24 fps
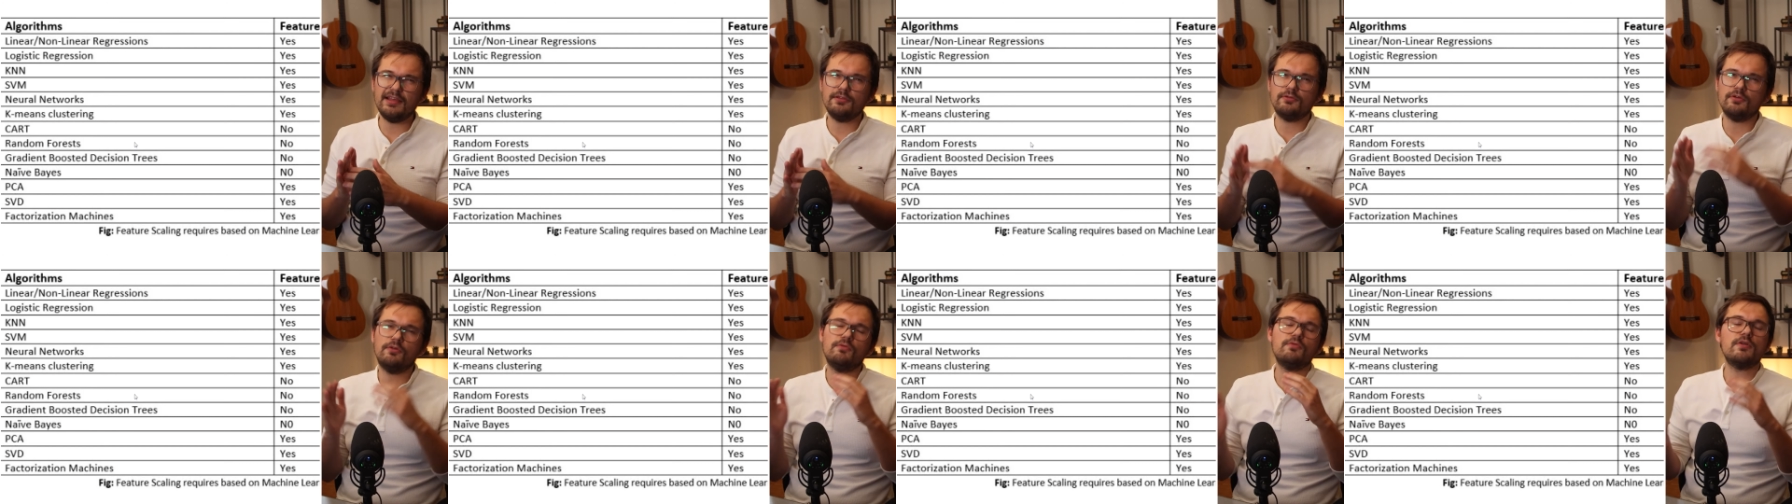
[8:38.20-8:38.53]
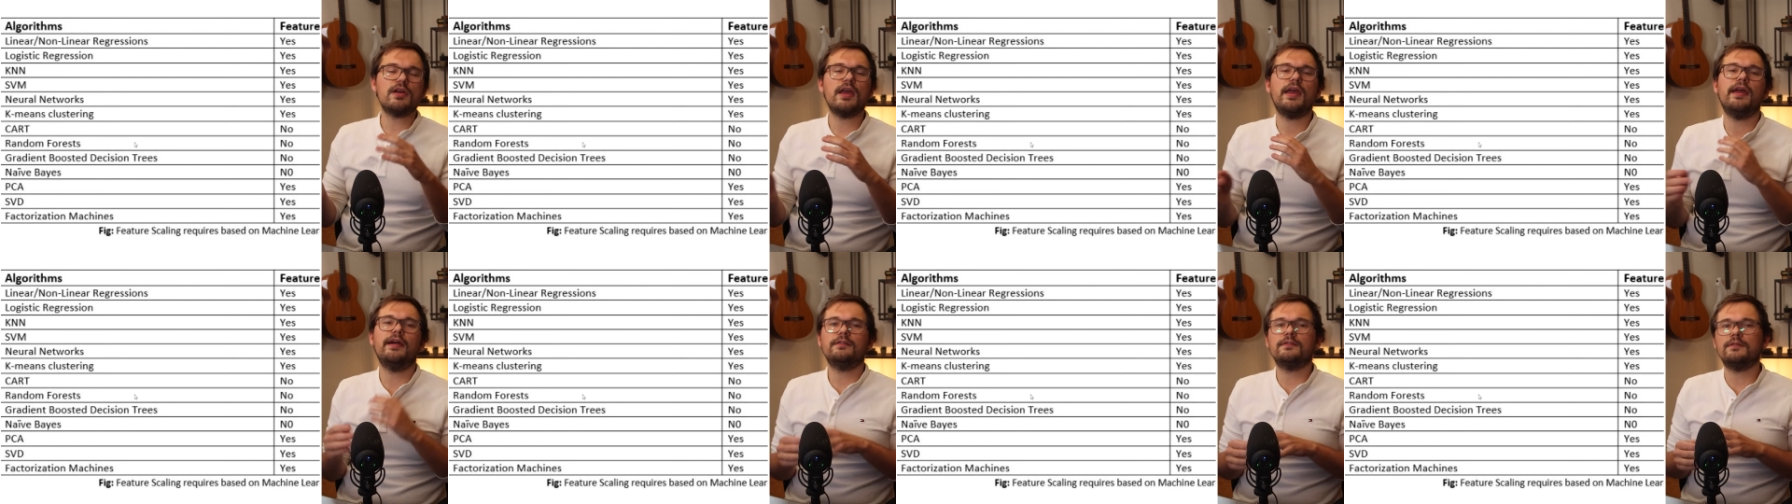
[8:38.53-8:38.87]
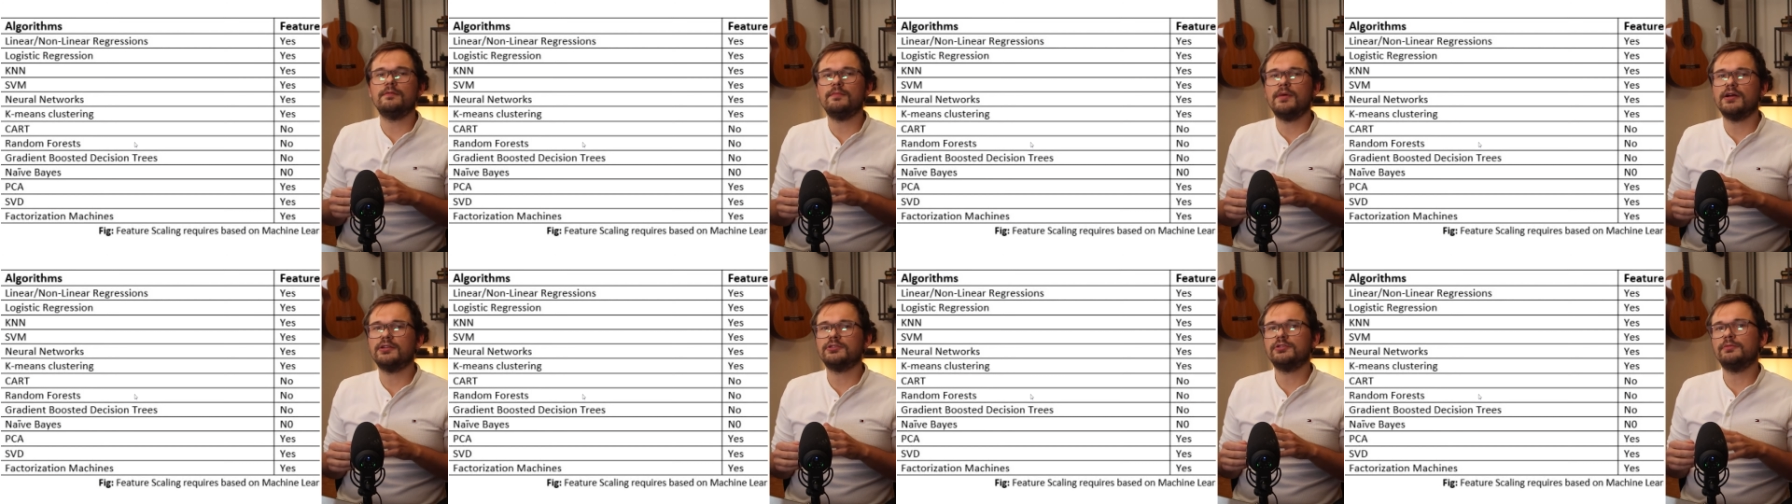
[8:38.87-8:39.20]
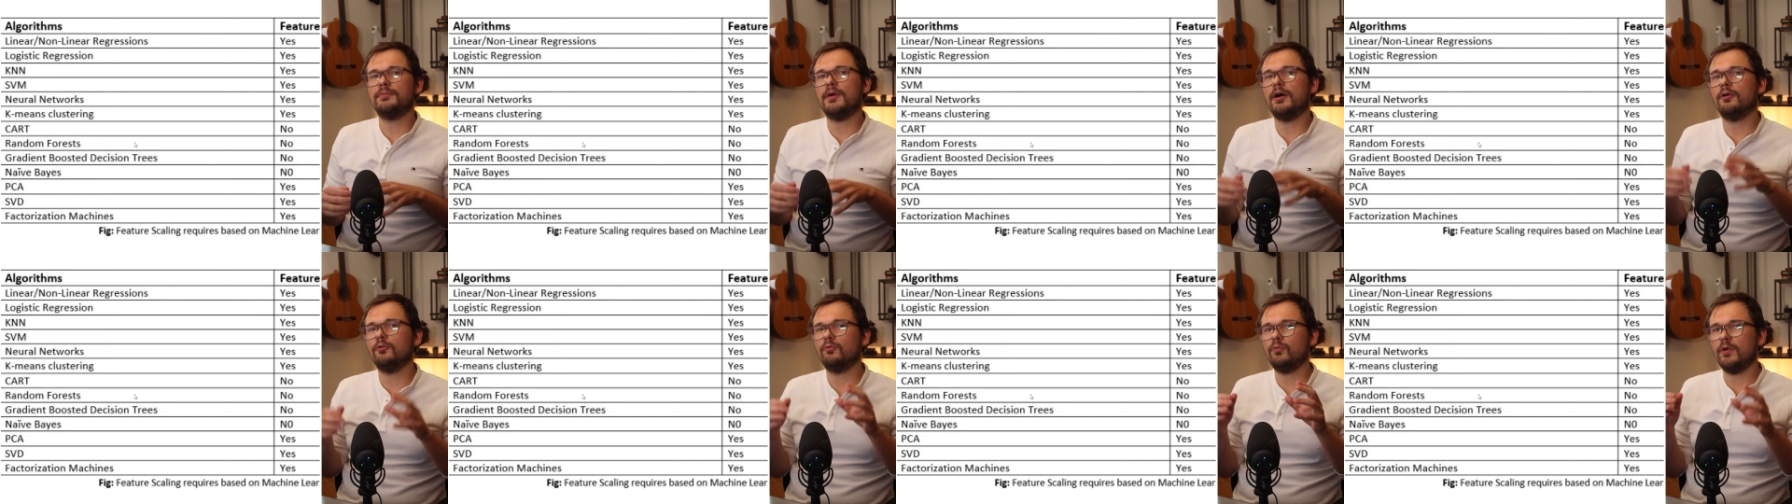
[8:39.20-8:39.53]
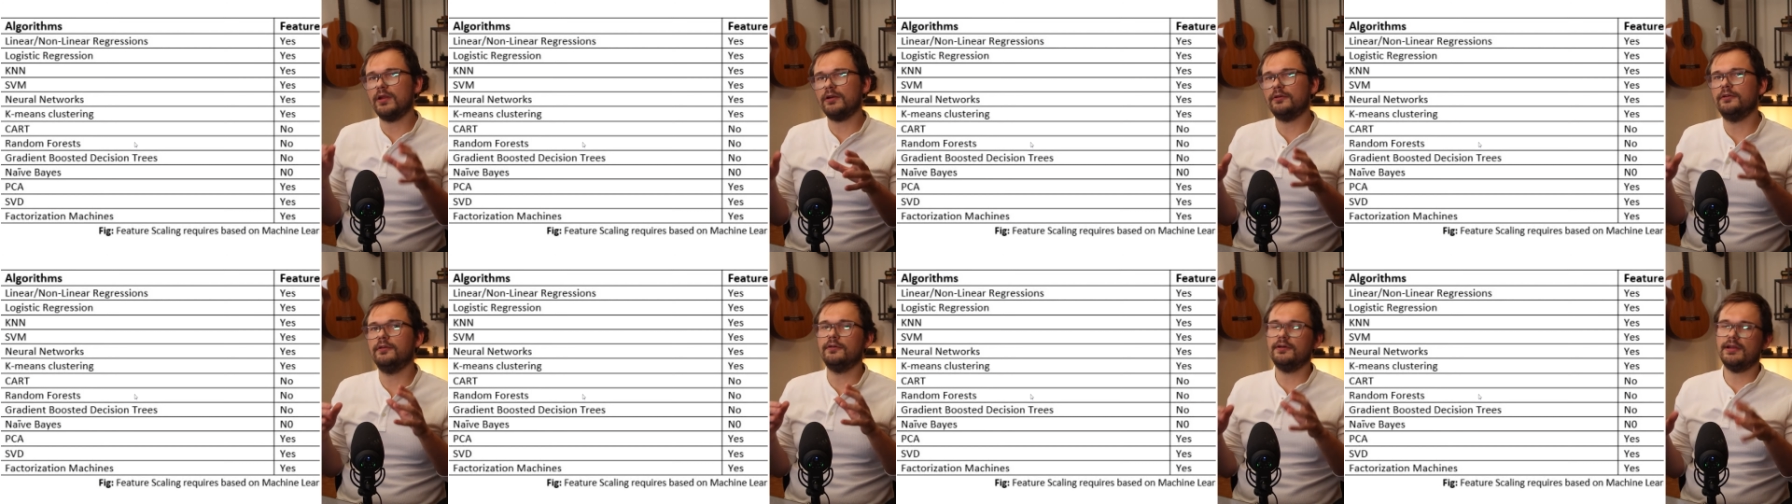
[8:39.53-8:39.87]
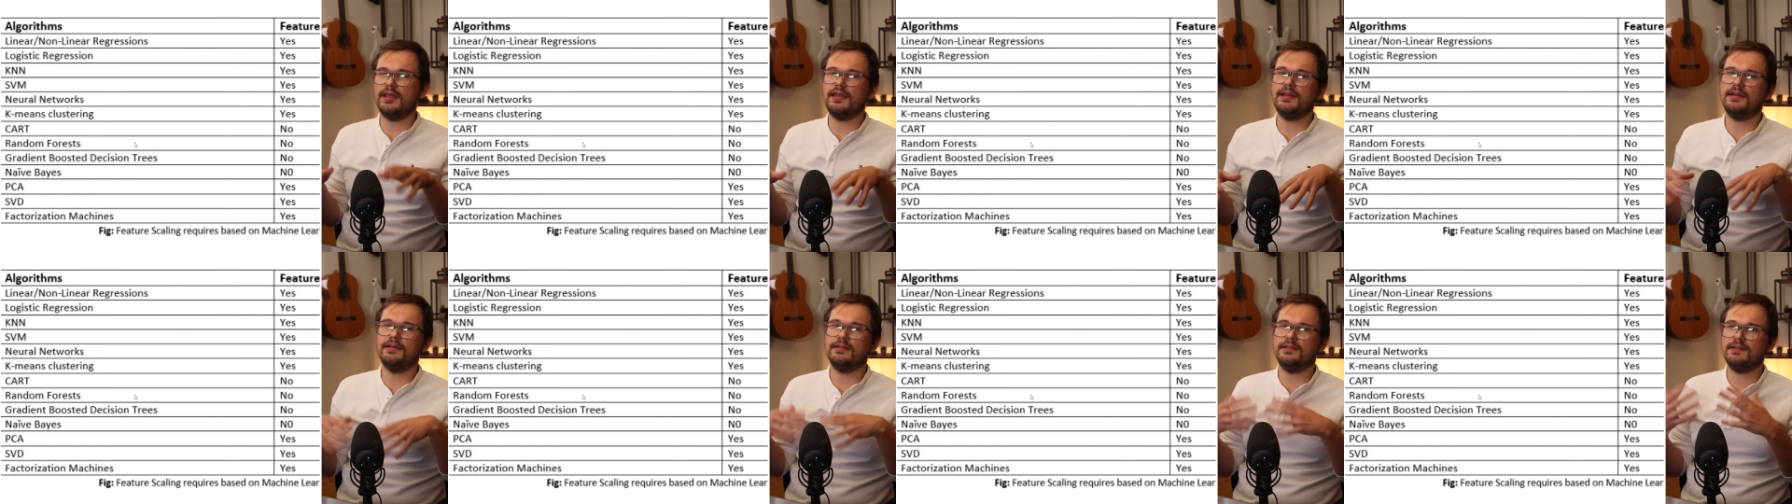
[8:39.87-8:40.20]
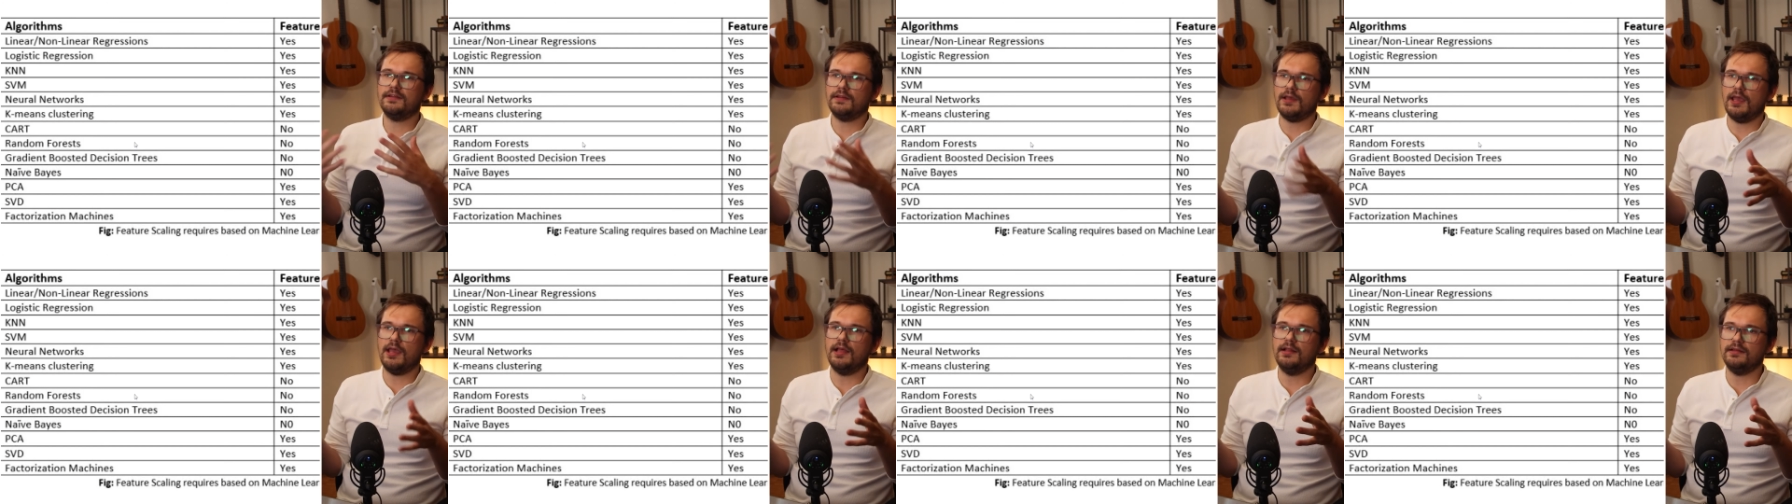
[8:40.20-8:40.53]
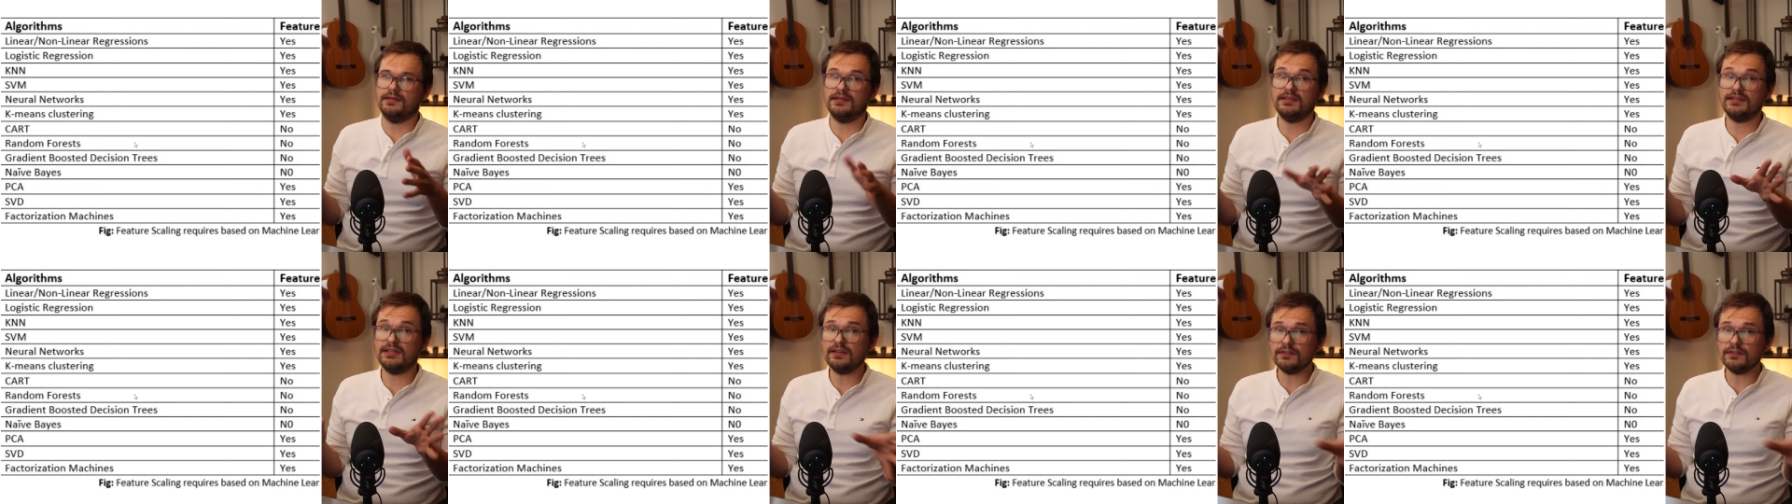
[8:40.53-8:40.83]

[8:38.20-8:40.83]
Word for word: they don't care so much about whether your data is scaled.